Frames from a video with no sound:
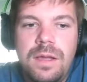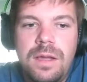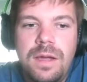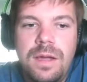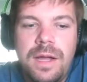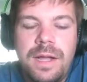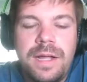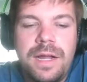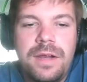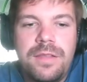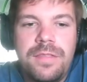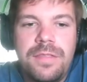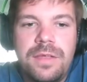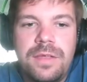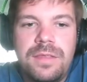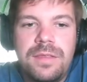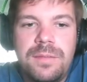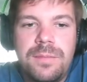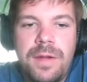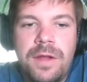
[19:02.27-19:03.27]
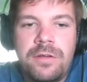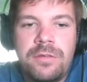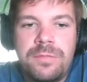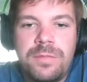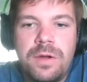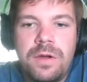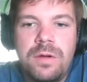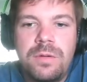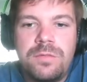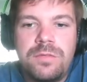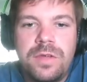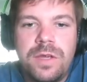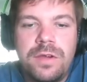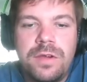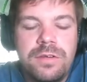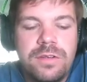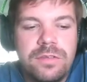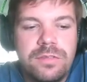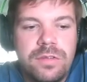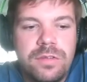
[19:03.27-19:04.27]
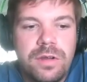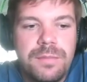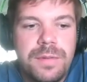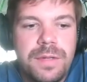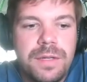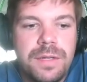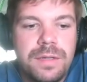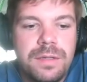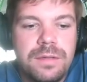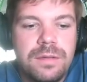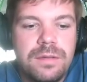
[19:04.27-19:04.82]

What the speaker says: I got to think that Patrick Mahomes' area is going to be